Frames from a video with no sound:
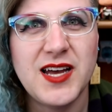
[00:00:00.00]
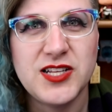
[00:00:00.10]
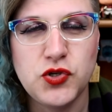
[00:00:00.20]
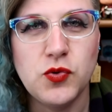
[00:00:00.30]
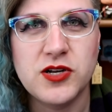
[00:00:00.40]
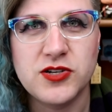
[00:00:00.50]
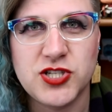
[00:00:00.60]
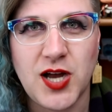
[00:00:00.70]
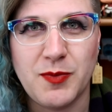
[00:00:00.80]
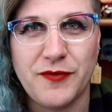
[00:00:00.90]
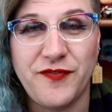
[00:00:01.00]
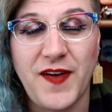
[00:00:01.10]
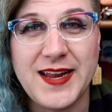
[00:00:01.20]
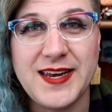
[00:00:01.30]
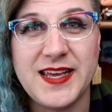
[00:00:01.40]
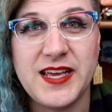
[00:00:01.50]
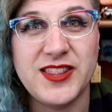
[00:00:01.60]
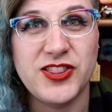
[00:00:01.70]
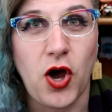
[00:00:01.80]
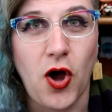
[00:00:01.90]
do a good job of finding
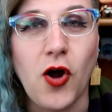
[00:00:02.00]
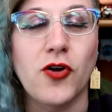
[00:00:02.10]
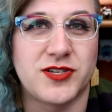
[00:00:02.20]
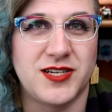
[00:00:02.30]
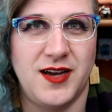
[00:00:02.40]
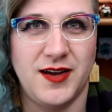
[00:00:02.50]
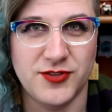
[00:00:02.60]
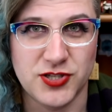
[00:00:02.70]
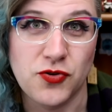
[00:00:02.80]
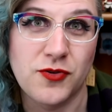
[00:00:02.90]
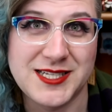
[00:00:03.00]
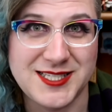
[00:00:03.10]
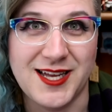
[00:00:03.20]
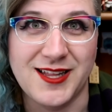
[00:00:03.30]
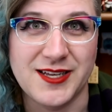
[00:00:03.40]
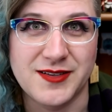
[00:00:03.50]
the heart of the story it's telling.